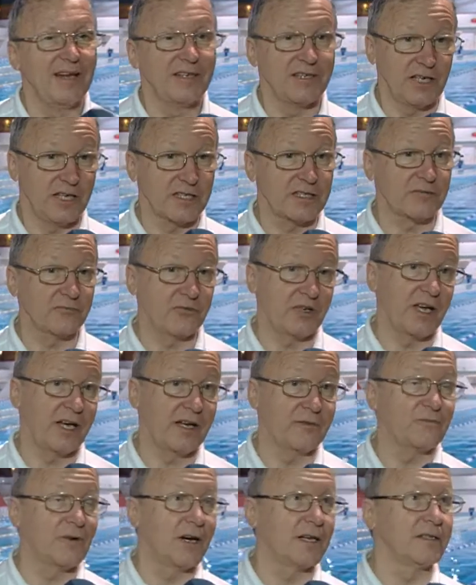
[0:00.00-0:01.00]
Yes, we
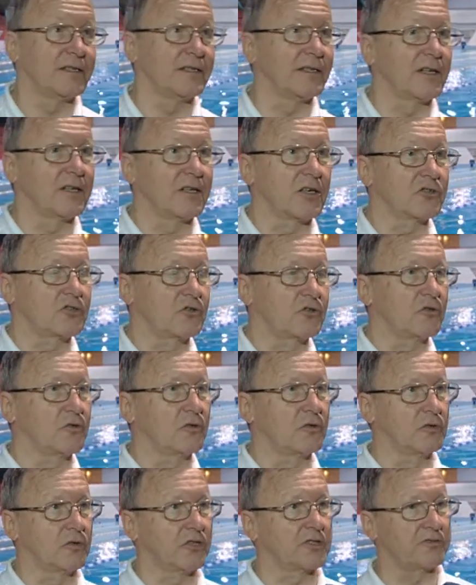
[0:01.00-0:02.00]
have one or two
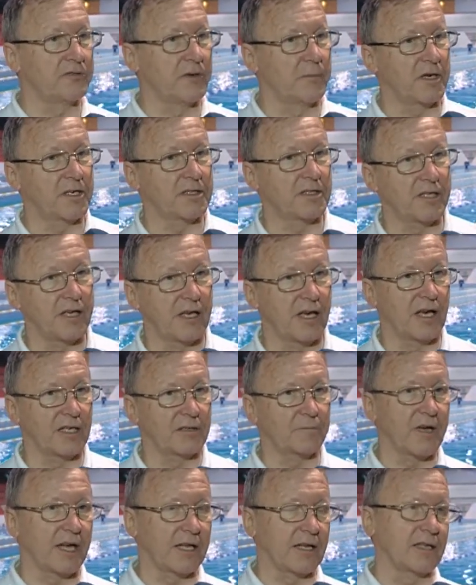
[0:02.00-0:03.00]
good swimmers. They
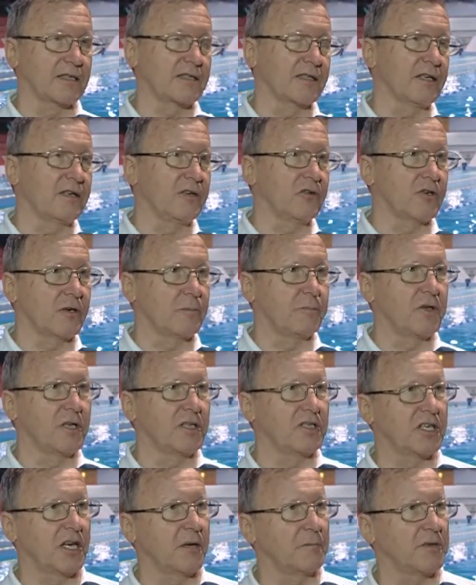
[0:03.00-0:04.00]
had medals in
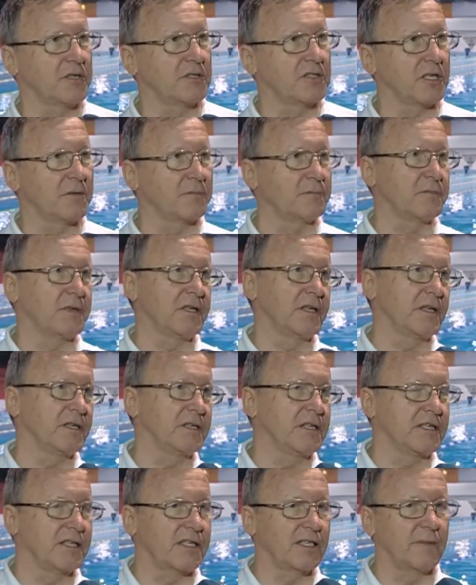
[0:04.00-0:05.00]
European Championship in
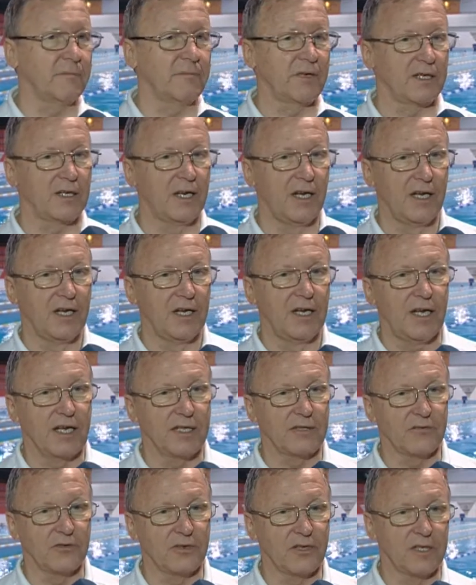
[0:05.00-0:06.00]
December,
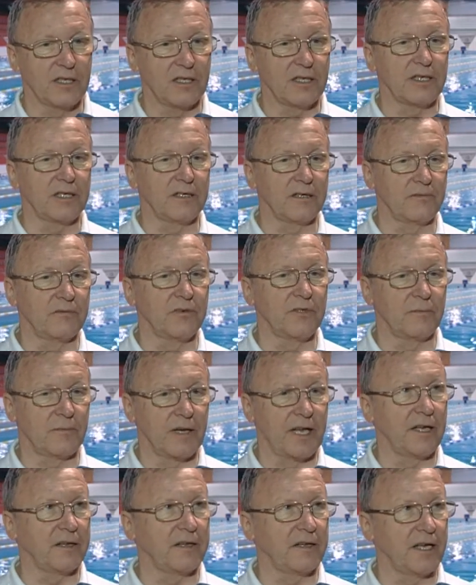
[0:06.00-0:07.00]
and we
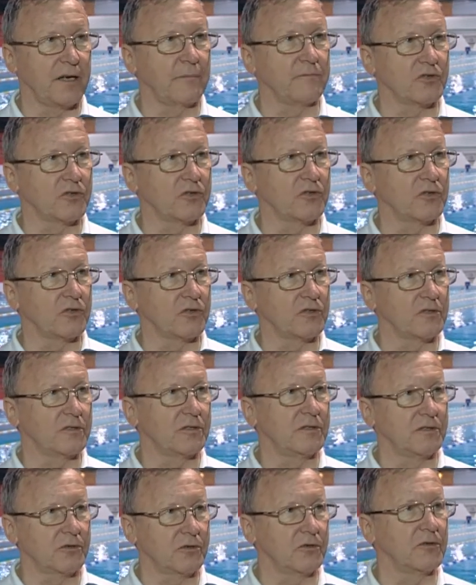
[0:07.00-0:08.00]
planned them
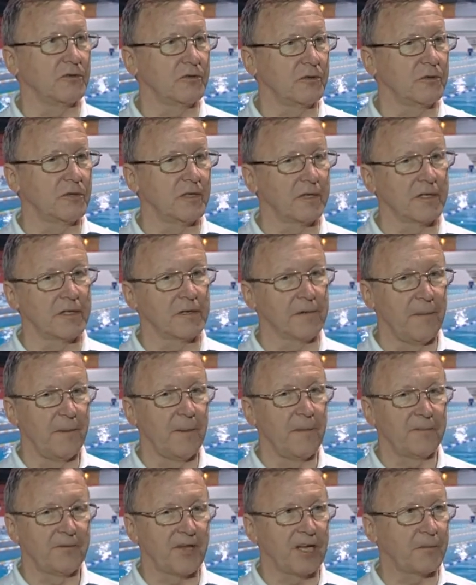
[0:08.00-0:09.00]
to
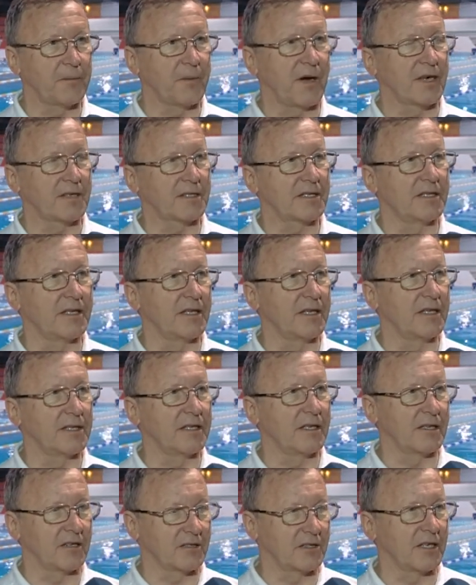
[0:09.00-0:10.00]
take part the
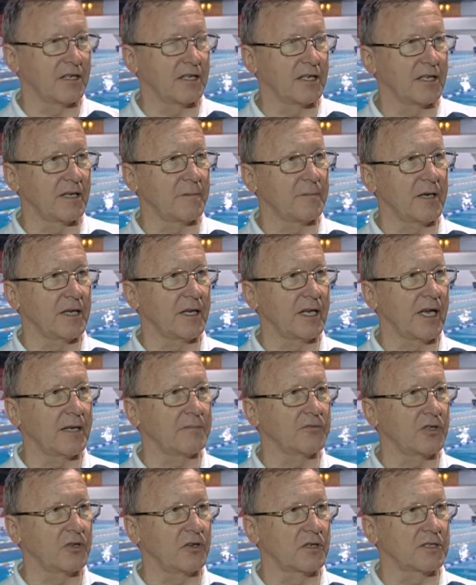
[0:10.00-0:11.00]
London Olympic
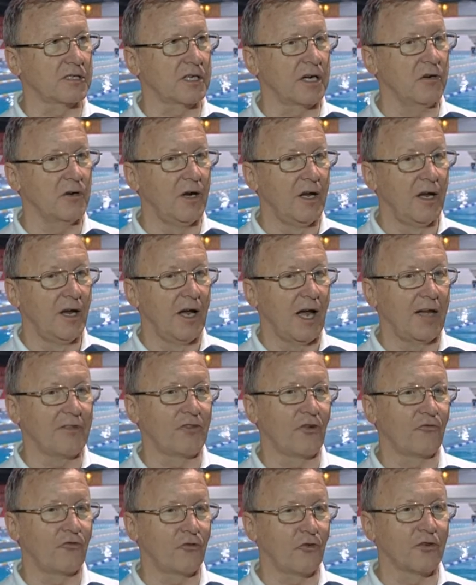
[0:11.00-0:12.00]
Games also.
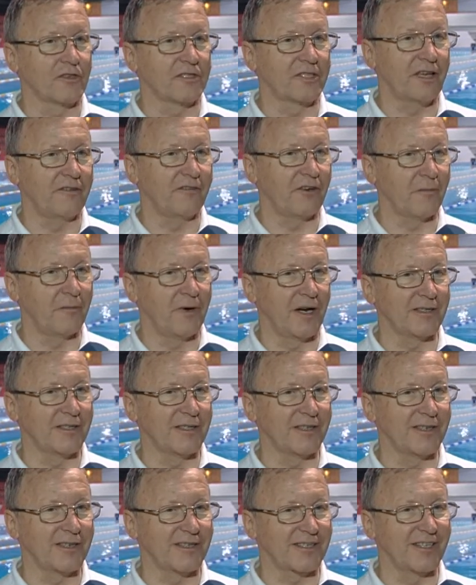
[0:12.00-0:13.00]
And of course everybody
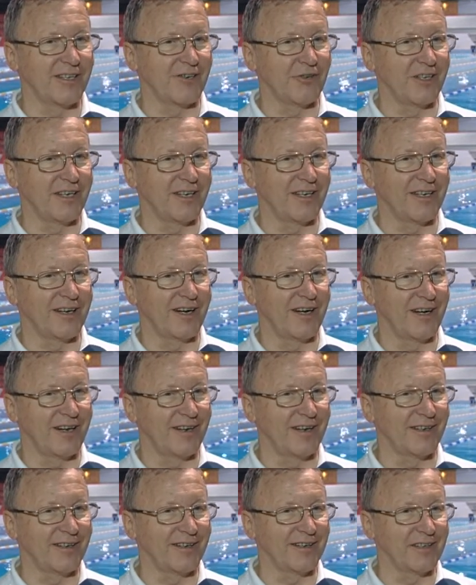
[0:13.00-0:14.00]
in
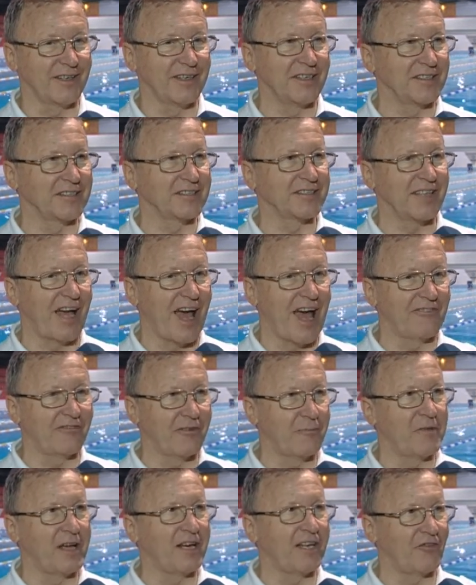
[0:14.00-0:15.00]
Estonia is have
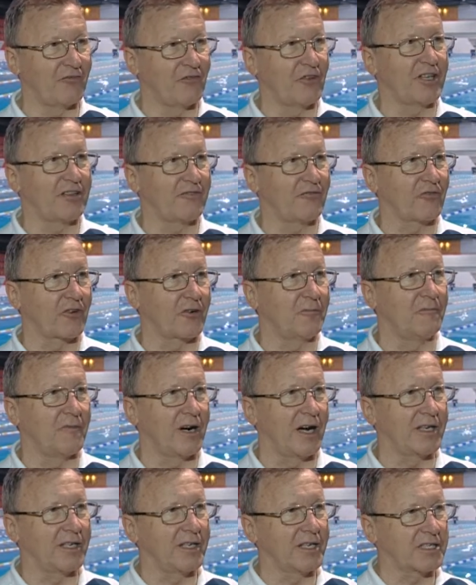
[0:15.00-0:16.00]
a benefit from
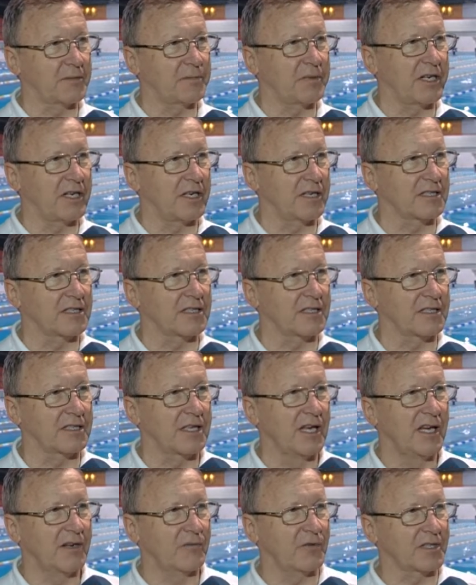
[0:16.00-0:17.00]
my experiences
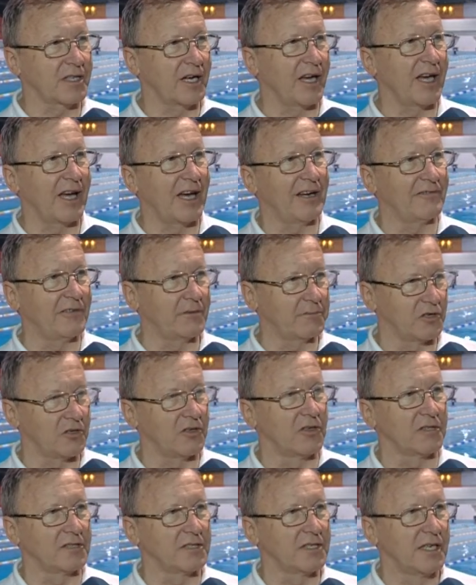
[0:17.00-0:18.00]
what I have
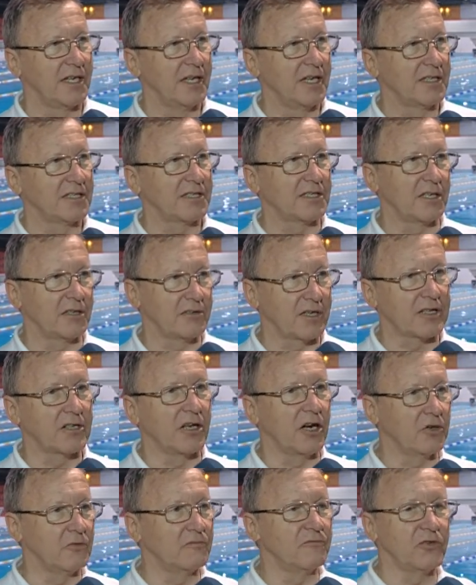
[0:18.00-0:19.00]
abroad. So at
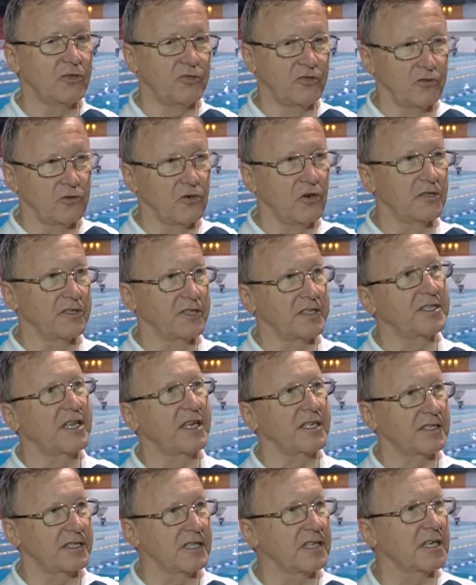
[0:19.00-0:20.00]
home we do all the
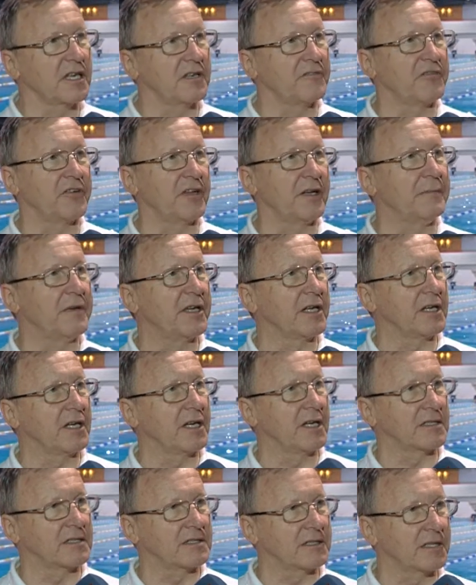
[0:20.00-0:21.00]
testing and filming
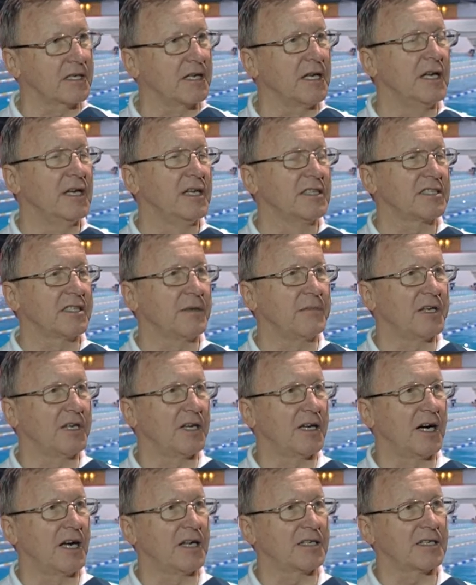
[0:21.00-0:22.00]
and
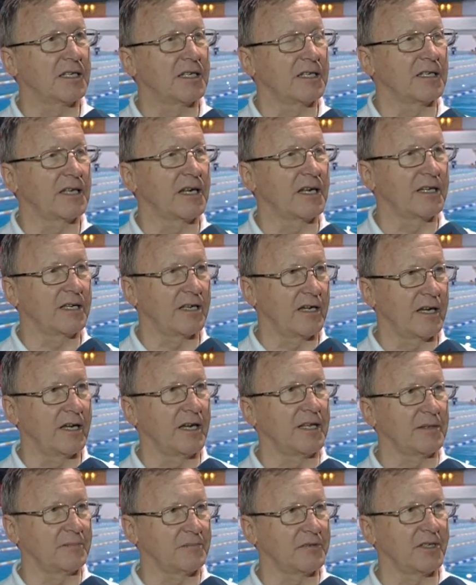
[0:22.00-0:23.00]
seminars, and I
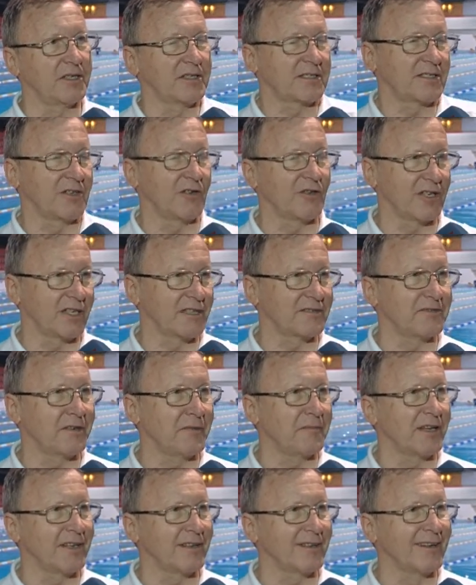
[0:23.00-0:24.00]
help the Estonian
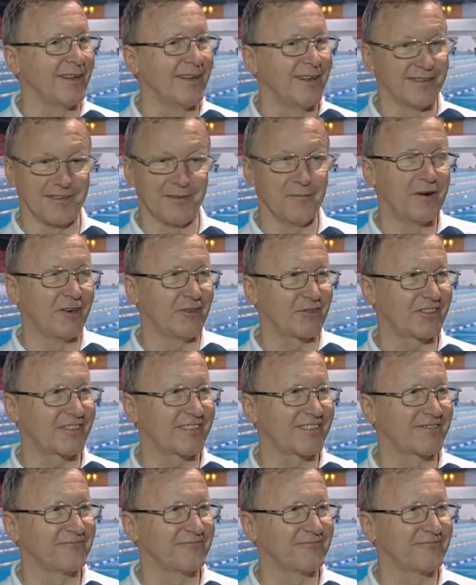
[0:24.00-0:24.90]
swimming the most.